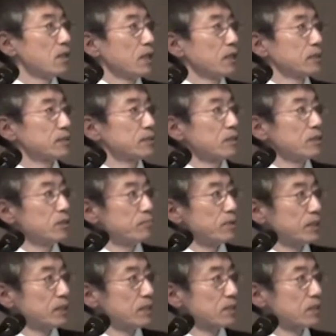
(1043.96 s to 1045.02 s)
at the
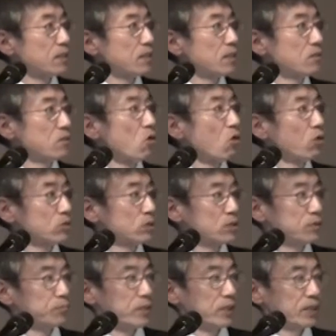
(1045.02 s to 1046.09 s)
Yubatake hot
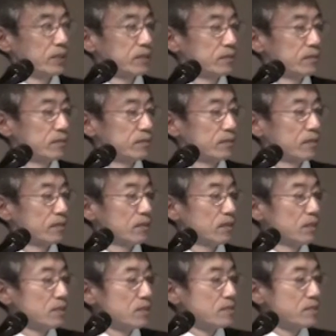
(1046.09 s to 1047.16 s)
spring.
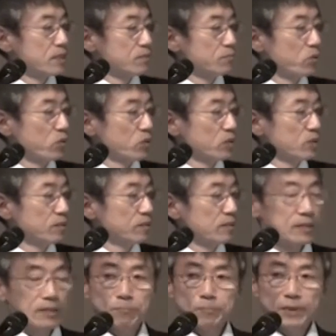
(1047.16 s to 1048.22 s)
This point,
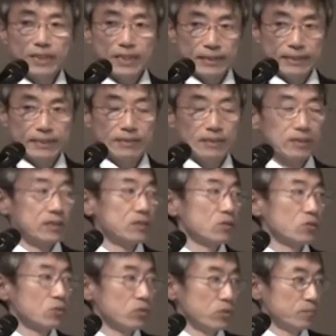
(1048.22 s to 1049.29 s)
the pH is
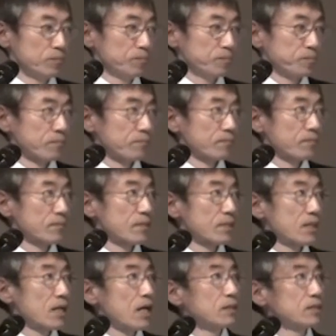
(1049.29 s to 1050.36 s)
2.
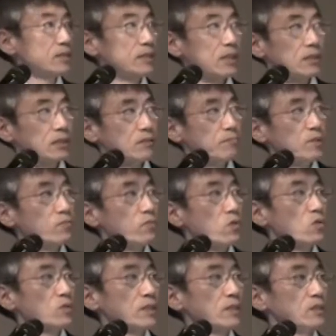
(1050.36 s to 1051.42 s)
And just
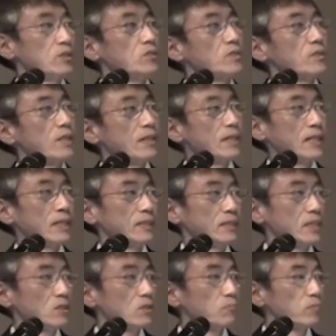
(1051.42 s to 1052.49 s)
before the
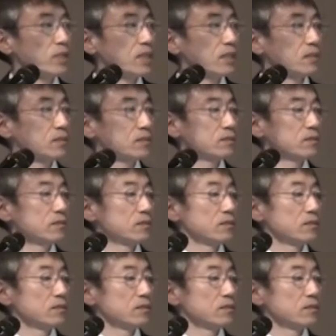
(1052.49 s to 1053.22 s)
neutralization plant,